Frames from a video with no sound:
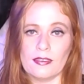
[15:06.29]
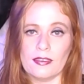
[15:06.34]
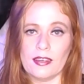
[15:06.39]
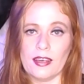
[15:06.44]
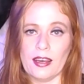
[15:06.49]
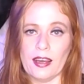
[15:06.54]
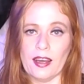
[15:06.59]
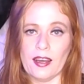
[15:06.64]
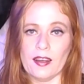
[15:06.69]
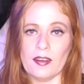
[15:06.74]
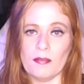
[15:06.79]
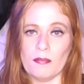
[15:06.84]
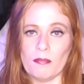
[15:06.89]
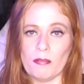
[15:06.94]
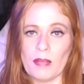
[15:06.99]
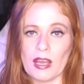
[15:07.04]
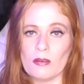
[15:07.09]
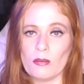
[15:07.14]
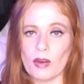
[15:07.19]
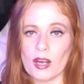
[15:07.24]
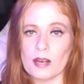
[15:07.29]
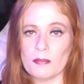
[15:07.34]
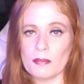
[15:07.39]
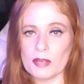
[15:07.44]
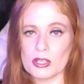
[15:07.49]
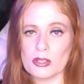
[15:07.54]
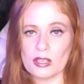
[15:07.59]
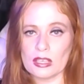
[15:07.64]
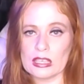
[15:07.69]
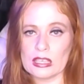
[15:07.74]
Yeah. Men want to
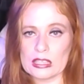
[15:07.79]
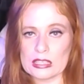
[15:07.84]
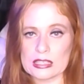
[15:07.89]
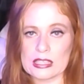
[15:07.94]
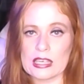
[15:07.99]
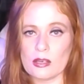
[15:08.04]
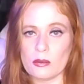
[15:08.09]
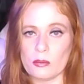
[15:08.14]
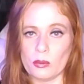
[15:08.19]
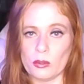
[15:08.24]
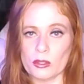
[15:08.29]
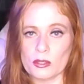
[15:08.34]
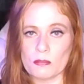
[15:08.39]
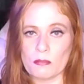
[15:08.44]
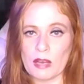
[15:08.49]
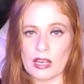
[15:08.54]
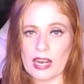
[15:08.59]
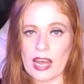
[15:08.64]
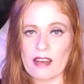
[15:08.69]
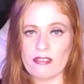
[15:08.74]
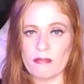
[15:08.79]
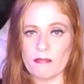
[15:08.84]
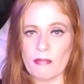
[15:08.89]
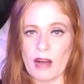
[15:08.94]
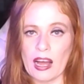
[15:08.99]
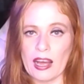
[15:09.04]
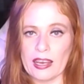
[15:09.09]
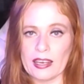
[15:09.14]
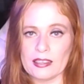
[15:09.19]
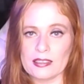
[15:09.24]
be treated as equals. Men have
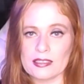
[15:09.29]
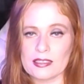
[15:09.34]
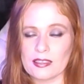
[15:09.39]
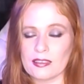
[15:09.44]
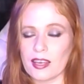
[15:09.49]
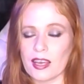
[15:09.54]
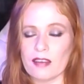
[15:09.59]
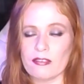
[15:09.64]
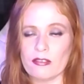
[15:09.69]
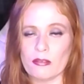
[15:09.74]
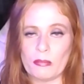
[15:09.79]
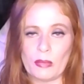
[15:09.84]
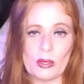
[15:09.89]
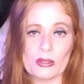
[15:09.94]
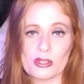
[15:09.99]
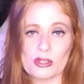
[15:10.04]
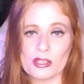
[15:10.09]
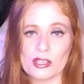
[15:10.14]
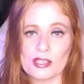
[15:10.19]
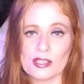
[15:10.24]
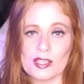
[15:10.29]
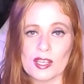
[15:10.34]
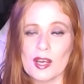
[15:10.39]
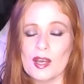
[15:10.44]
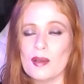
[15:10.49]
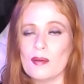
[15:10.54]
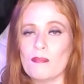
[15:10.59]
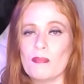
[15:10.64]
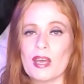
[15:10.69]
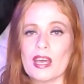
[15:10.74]
minds and they have emotions.
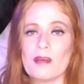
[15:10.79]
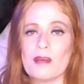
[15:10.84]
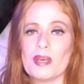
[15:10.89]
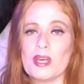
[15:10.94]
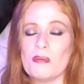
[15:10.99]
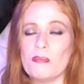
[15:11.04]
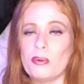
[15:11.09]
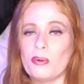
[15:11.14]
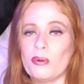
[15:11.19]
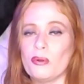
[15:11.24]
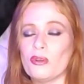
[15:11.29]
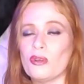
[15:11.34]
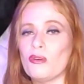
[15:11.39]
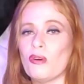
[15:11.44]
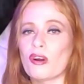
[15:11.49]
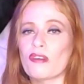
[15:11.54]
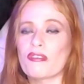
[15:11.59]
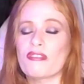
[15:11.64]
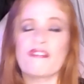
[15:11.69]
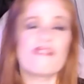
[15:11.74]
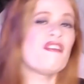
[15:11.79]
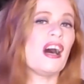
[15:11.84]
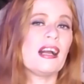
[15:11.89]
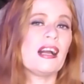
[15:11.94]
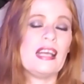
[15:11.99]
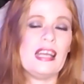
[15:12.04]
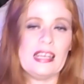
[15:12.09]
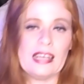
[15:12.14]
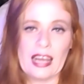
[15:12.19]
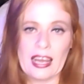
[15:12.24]
Maybe you pull your
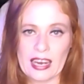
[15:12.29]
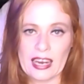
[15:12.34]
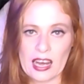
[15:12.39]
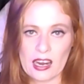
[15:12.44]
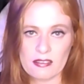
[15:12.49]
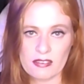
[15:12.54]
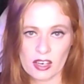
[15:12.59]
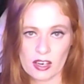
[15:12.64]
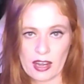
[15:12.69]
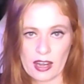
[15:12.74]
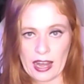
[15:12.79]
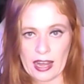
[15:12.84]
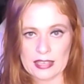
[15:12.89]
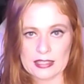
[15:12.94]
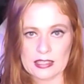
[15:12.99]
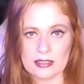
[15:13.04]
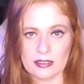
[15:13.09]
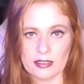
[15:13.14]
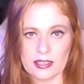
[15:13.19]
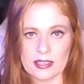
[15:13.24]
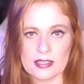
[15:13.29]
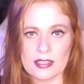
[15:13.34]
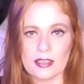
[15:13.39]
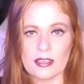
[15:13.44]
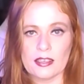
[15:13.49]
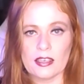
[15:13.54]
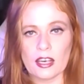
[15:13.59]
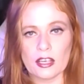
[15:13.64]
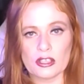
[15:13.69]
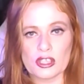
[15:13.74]
fucking head out of your ass,
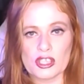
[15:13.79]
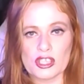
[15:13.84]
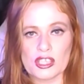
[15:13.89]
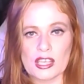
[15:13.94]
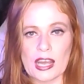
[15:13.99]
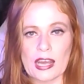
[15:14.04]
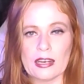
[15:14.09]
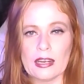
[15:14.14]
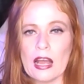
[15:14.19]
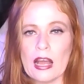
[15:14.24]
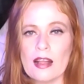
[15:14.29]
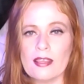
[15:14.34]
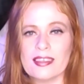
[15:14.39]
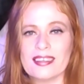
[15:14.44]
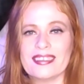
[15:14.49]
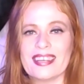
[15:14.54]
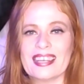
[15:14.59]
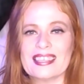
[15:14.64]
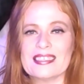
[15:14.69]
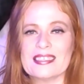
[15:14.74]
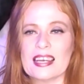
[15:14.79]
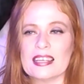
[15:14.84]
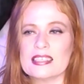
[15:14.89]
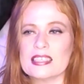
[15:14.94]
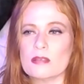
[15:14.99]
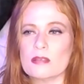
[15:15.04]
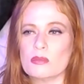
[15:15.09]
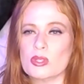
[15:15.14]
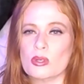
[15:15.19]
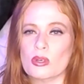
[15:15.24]
Alyssa, and understand that that's
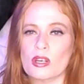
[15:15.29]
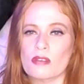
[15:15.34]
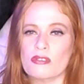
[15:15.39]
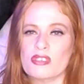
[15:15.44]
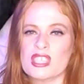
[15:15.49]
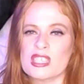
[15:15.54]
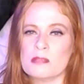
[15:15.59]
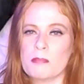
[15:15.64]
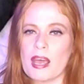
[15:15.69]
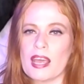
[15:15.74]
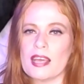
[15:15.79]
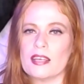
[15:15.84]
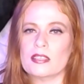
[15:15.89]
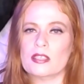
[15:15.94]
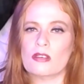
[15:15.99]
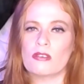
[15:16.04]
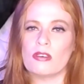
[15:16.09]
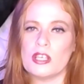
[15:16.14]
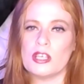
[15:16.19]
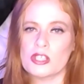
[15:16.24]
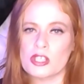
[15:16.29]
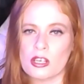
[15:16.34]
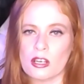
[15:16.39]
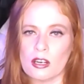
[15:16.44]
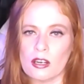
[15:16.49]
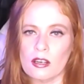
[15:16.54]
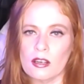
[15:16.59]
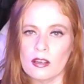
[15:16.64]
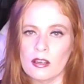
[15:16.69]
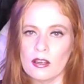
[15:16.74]
not some sort of space
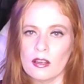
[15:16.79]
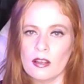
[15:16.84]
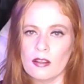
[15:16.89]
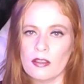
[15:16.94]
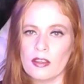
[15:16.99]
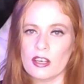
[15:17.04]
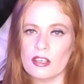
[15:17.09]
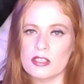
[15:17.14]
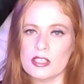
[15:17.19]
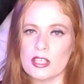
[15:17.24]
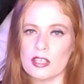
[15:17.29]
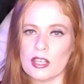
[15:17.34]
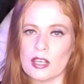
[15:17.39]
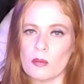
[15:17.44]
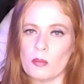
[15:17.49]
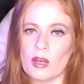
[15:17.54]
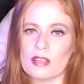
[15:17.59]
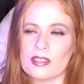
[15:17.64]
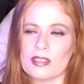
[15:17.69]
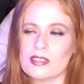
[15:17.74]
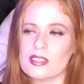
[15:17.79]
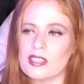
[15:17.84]
creature that you're dealing with.